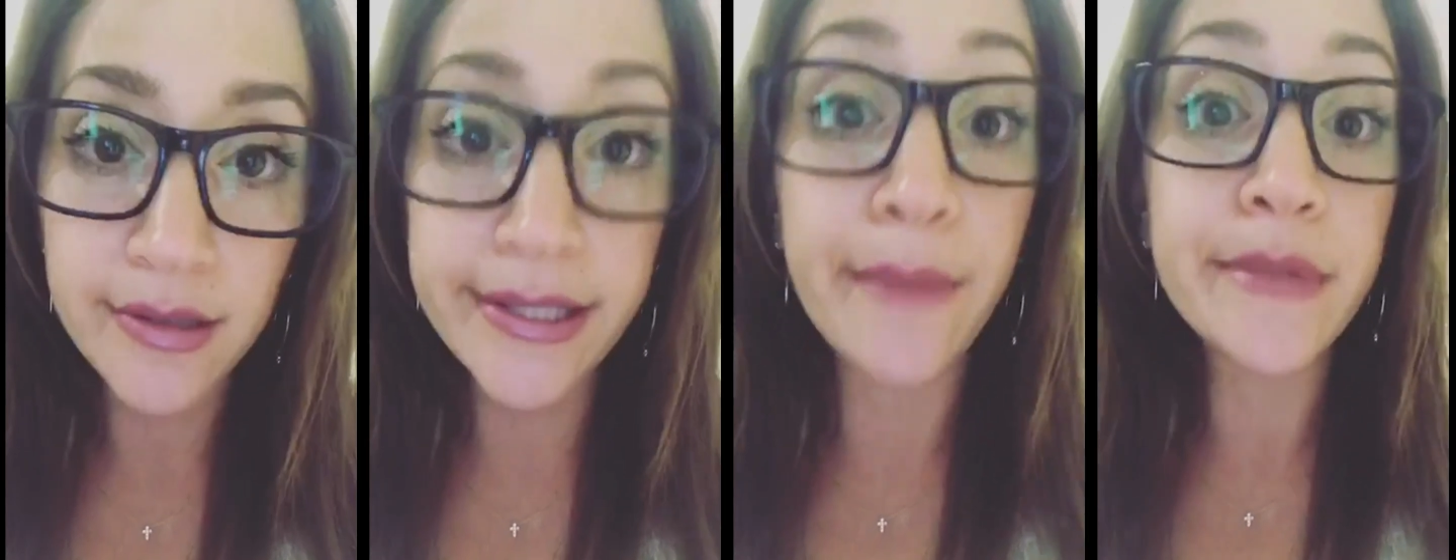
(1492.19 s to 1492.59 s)

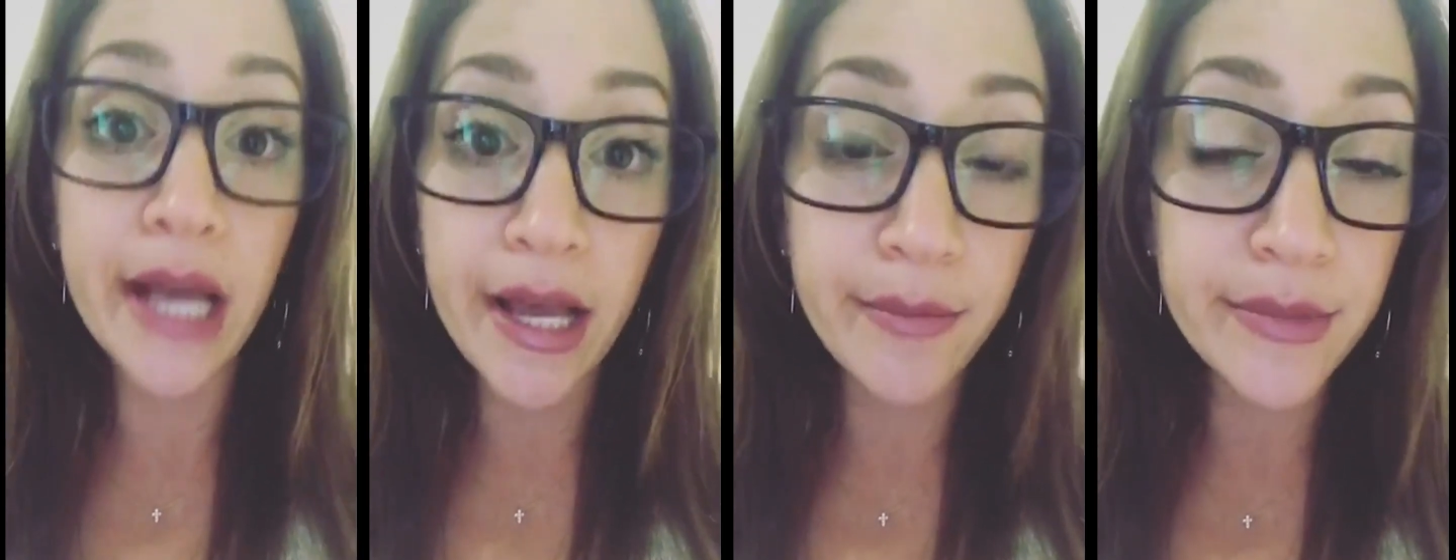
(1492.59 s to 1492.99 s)

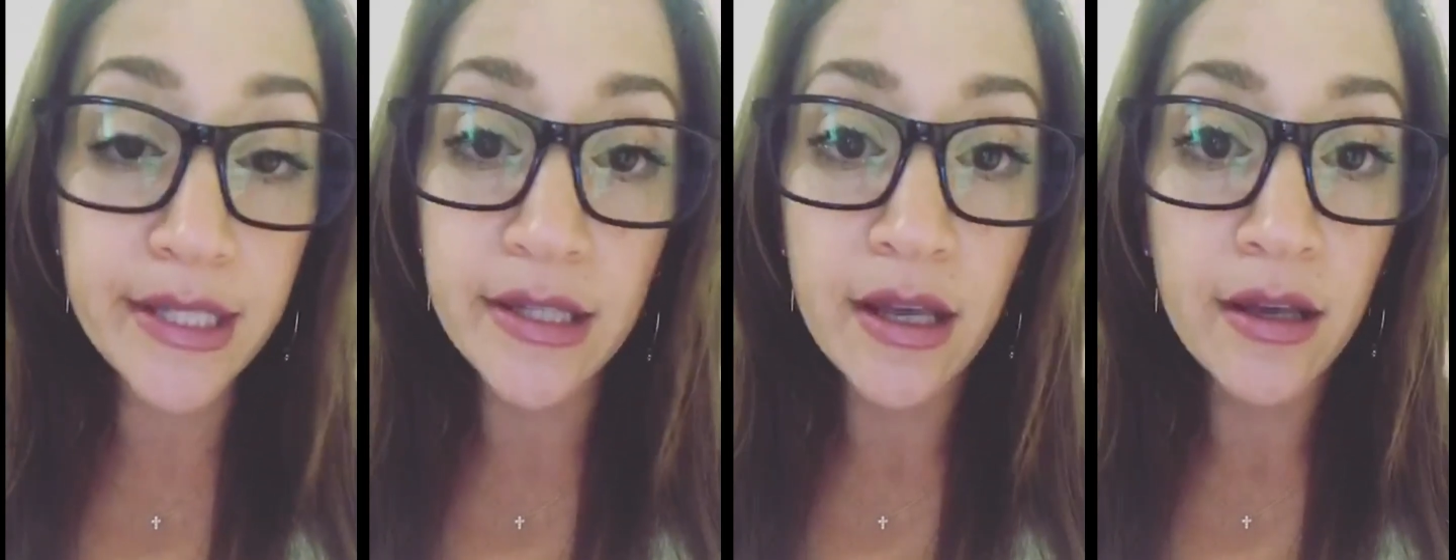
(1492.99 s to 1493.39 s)

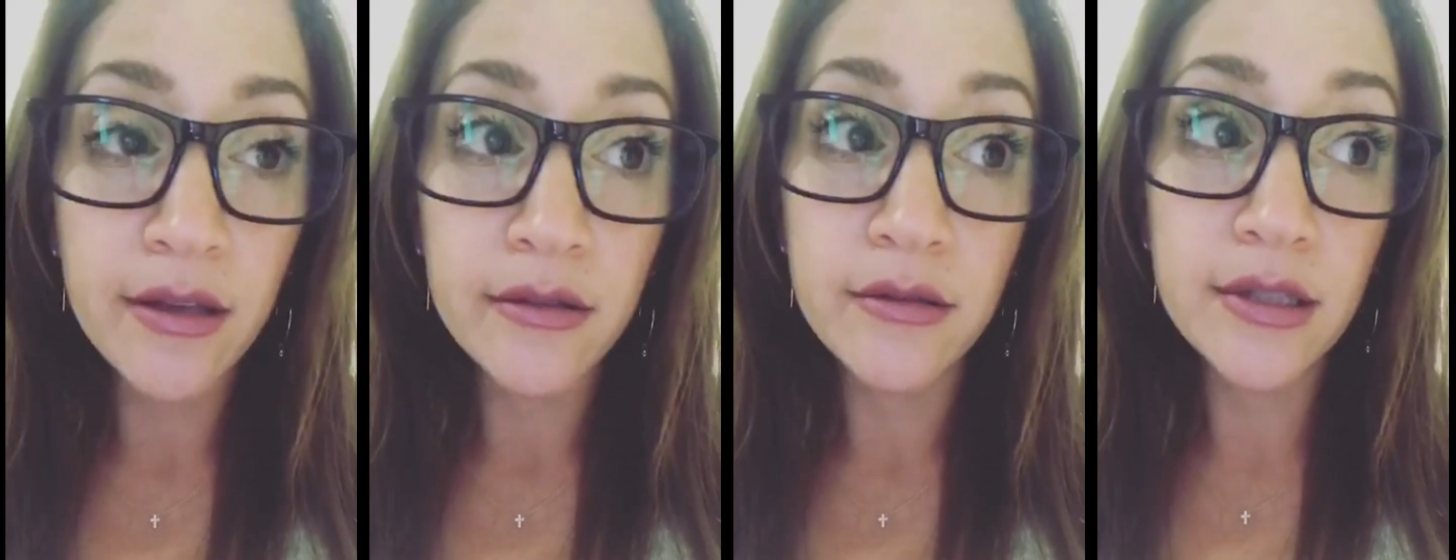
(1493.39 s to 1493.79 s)
Sometimes
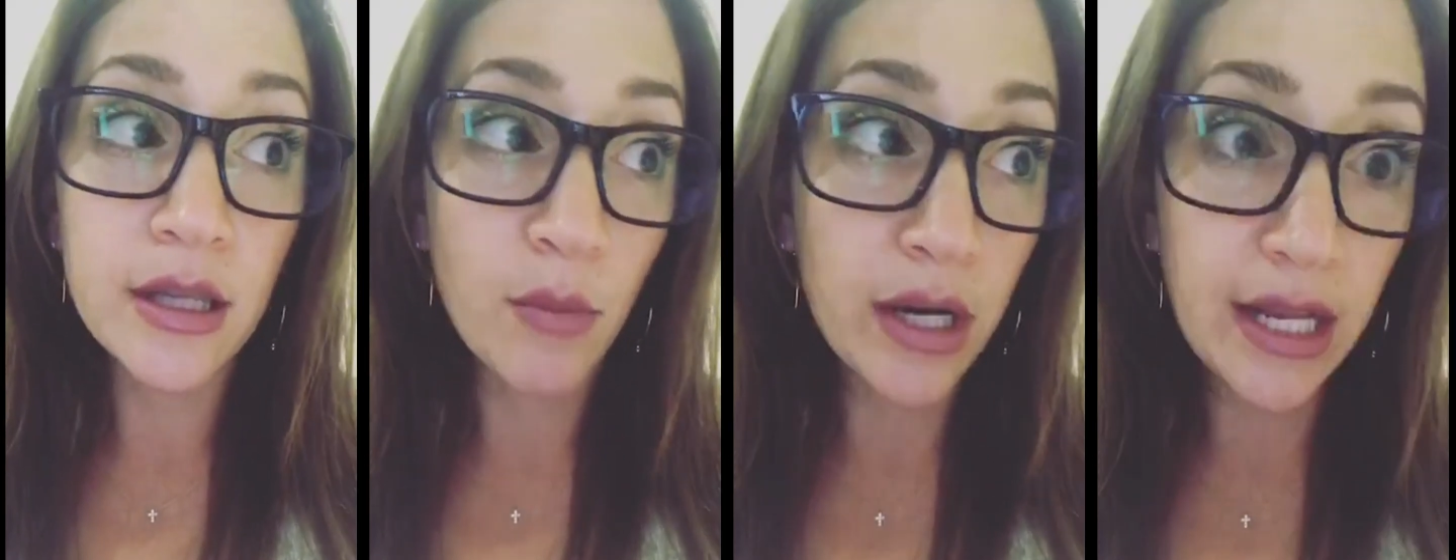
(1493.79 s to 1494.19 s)

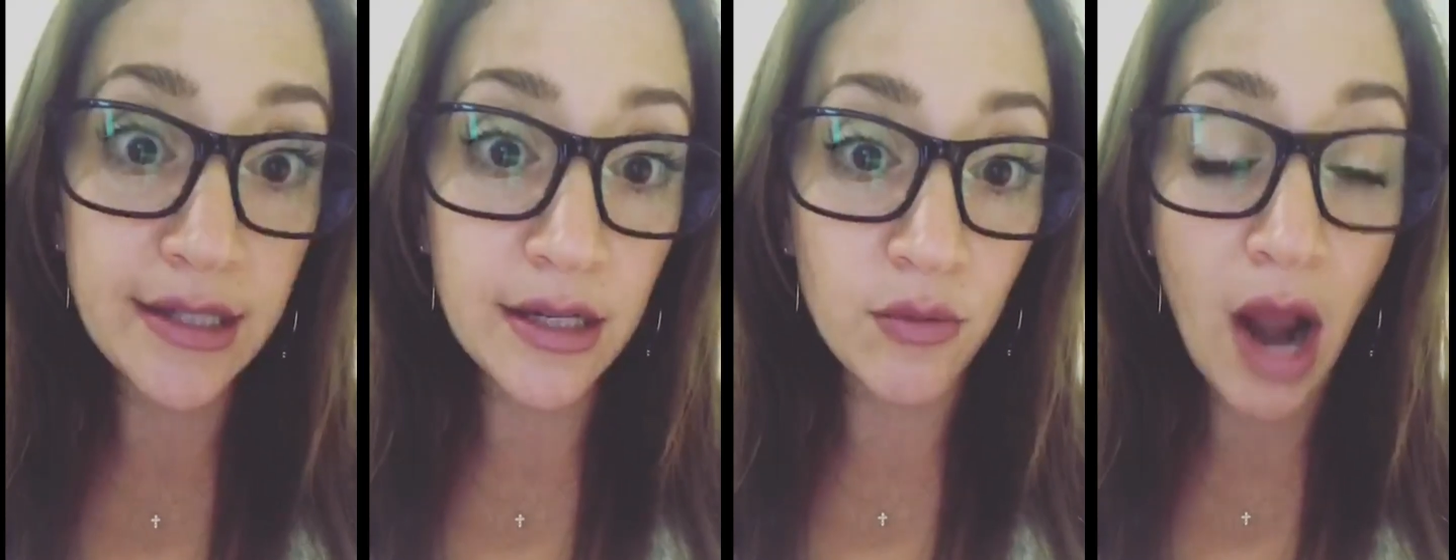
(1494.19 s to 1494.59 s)
someone
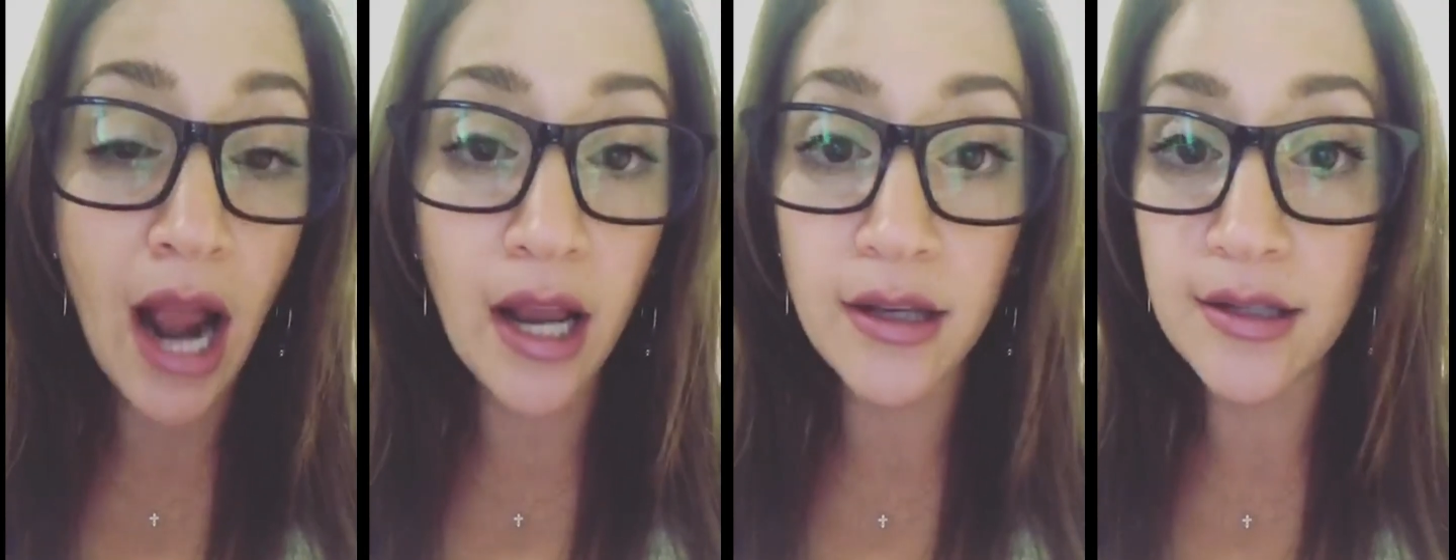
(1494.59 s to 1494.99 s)
gets in a wreck.